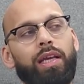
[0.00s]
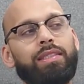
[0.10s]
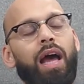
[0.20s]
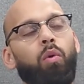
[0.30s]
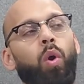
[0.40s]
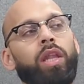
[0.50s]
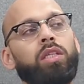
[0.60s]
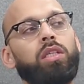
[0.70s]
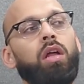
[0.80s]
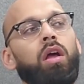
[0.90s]
is that
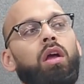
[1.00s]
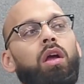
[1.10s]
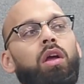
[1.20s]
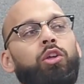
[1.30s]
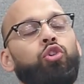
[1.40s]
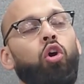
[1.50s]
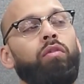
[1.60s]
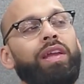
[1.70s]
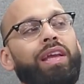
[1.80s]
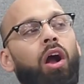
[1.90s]
when
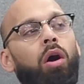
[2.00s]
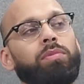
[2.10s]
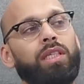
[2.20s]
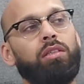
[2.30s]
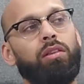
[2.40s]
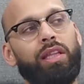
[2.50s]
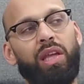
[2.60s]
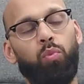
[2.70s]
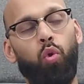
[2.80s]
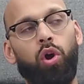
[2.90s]
Iuri comes into
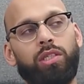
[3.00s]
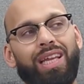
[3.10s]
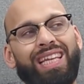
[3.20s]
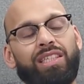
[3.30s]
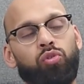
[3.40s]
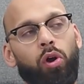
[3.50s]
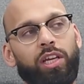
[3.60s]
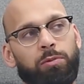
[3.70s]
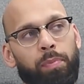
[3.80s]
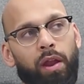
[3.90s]
deep waters and he's not
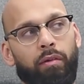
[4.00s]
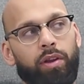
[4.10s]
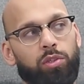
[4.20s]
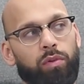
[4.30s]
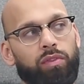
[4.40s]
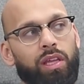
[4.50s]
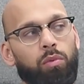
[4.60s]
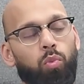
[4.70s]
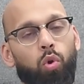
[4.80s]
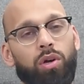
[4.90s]
experienced with
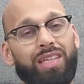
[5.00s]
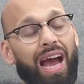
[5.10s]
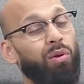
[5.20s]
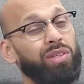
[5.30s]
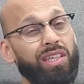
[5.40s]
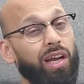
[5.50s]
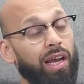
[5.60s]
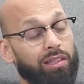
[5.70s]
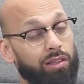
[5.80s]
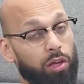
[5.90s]
deep waters, how is he
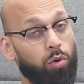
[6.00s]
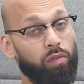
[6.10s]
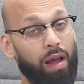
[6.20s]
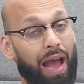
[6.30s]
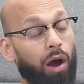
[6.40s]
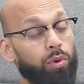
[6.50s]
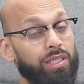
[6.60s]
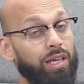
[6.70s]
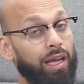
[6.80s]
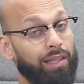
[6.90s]
going to deal with it? How is
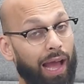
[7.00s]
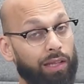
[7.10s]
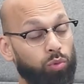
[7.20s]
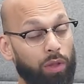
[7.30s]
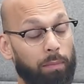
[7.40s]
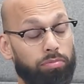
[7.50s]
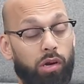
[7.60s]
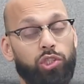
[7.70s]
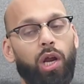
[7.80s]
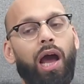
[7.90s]
he going to handle that
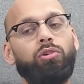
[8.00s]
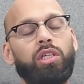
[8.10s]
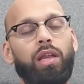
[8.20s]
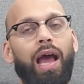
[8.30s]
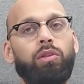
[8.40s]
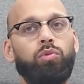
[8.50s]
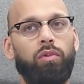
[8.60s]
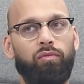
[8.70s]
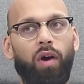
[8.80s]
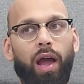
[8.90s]
pressure? How is he going to handle
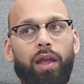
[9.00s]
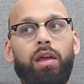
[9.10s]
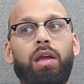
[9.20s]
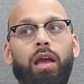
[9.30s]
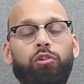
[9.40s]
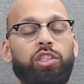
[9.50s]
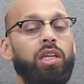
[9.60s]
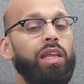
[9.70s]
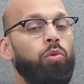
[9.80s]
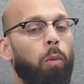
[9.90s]
the fight?
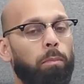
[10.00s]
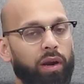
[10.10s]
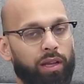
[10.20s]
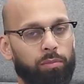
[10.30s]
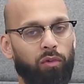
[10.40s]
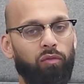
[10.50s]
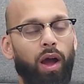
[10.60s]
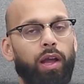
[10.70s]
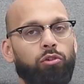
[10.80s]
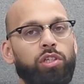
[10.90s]
Christian Lee will bring him the
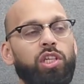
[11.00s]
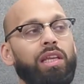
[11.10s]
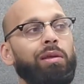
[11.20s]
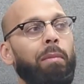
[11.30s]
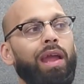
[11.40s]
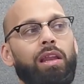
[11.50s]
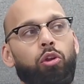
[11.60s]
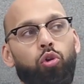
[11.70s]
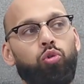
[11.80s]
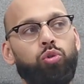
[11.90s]
fight. Christian Lee may
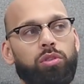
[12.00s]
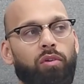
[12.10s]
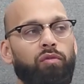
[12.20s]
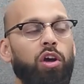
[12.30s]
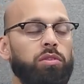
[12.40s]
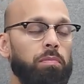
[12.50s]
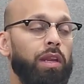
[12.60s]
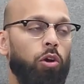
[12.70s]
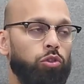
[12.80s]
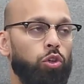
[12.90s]
lose the first
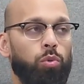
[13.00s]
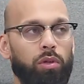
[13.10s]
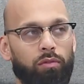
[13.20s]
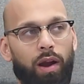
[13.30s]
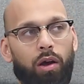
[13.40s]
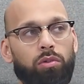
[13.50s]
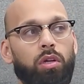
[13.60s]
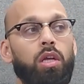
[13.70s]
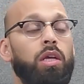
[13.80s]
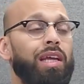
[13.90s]
minute or two of the round.
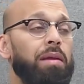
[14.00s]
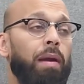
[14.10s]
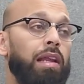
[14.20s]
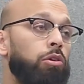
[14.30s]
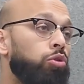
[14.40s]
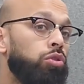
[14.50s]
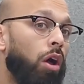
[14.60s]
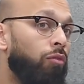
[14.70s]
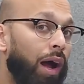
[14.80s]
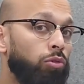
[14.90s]
He may lose
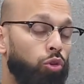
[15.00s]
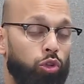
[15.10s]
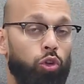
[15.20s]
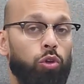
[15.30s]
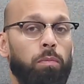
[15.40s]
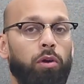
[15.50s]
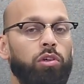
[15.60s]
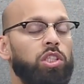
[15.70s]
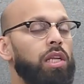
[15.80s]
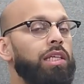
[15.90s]
a round or two, but
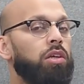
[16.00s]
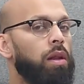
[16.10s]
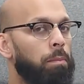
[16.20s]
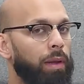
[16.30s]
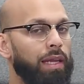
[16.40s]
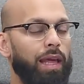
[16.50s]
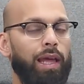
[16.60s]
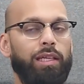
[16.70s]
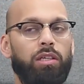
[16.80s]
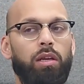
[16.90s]
Christian Lee's going to be there, and he's